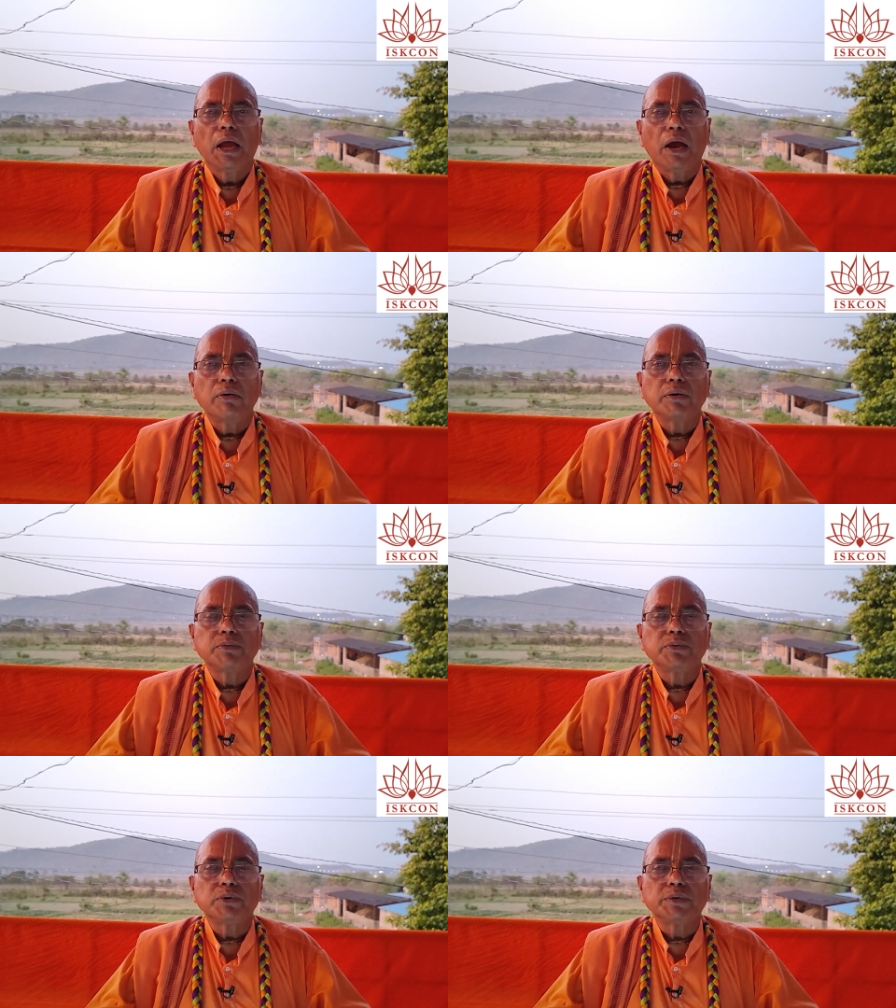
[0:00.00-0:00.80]
Out
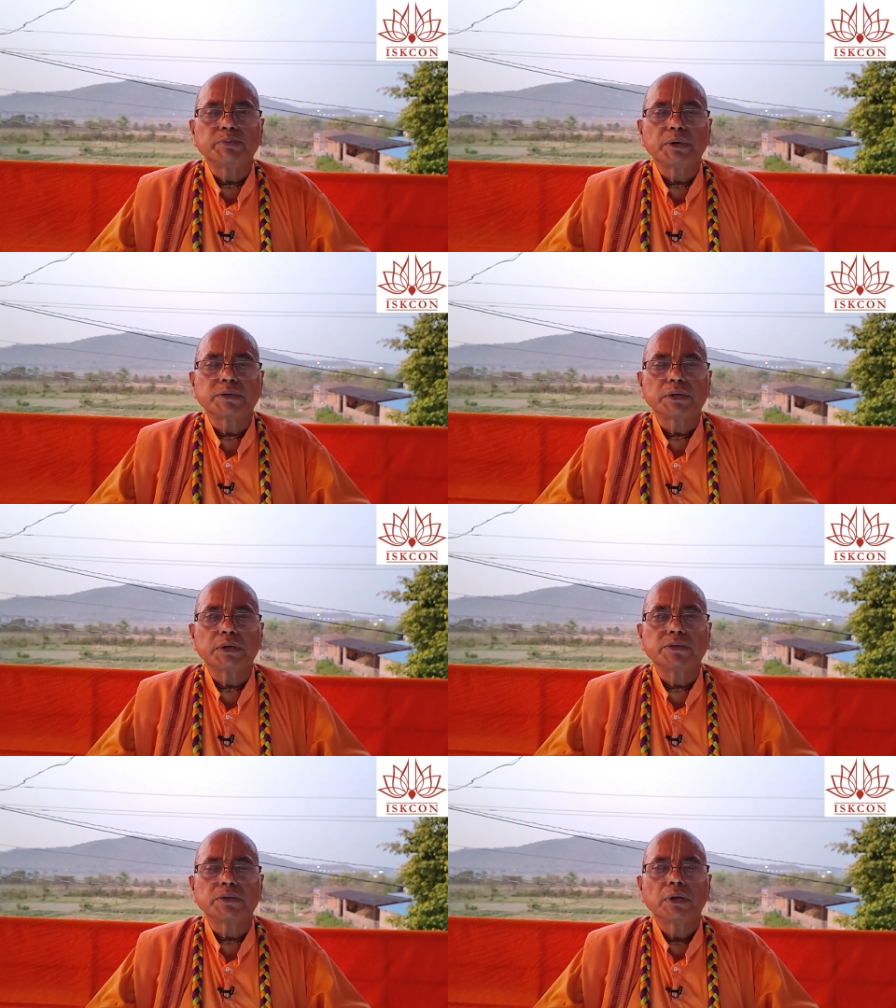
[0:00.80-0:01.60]
of those
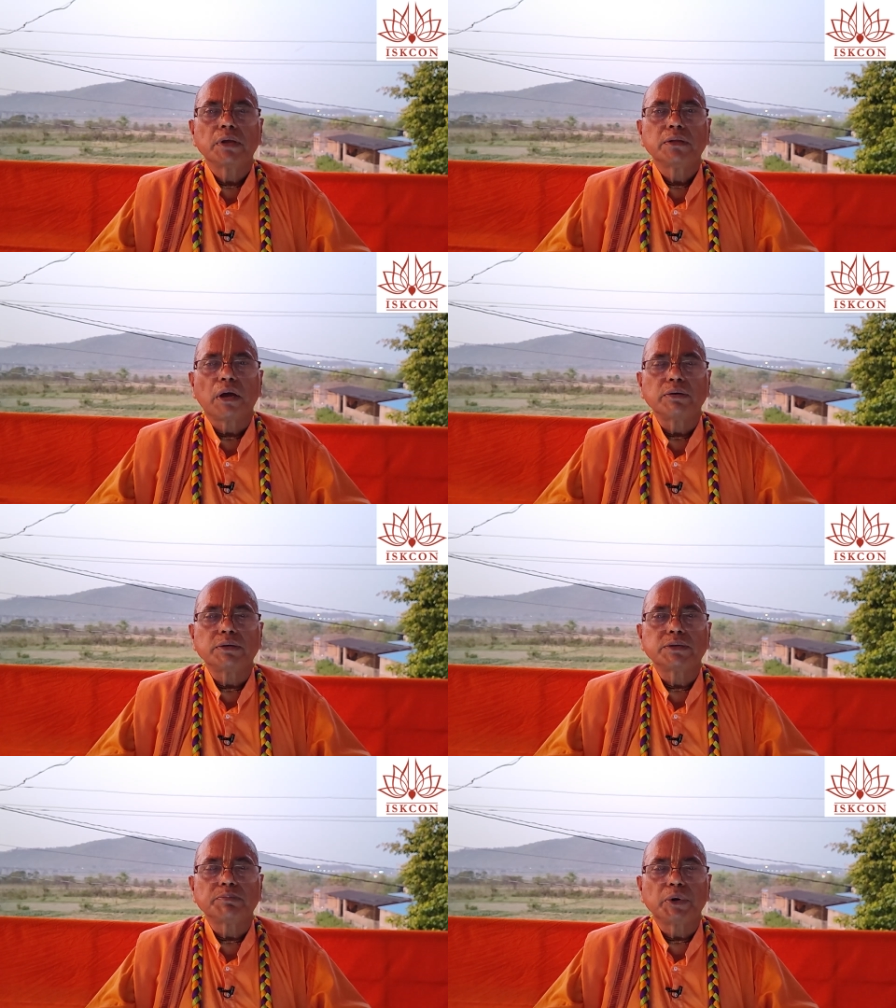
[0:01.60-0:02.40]
persons,
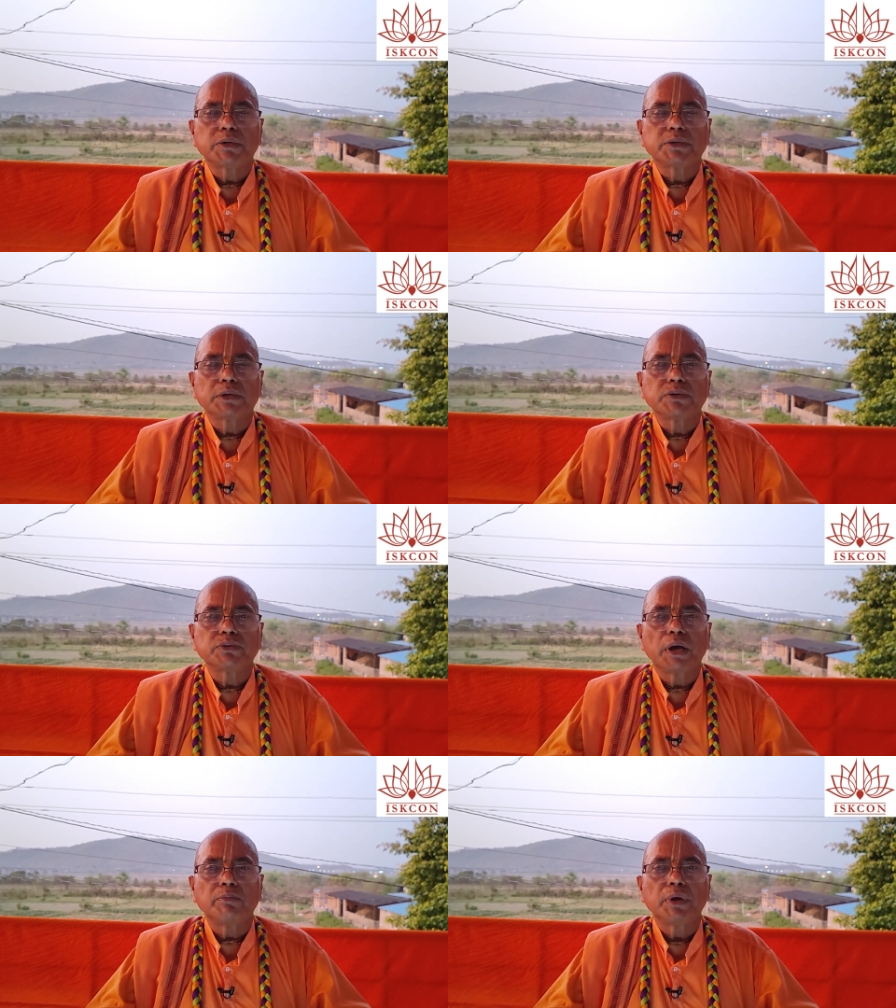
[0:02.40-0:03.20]
thousands of persons
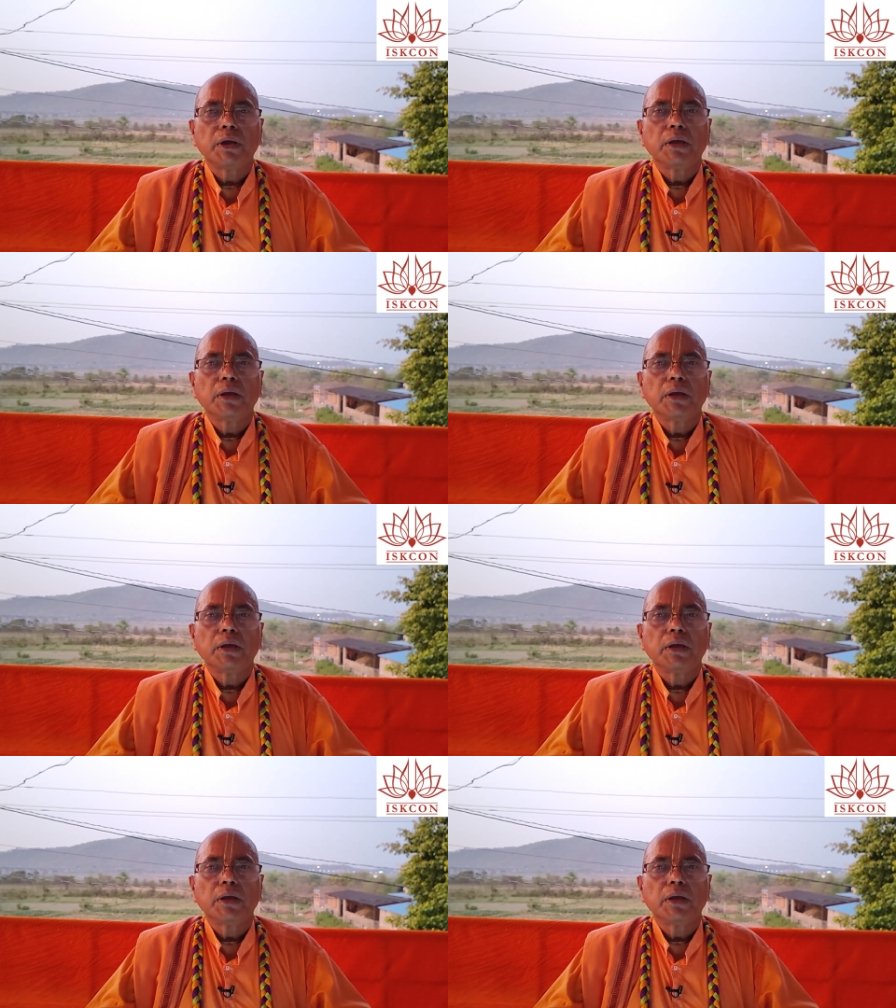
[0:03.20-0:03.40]
who have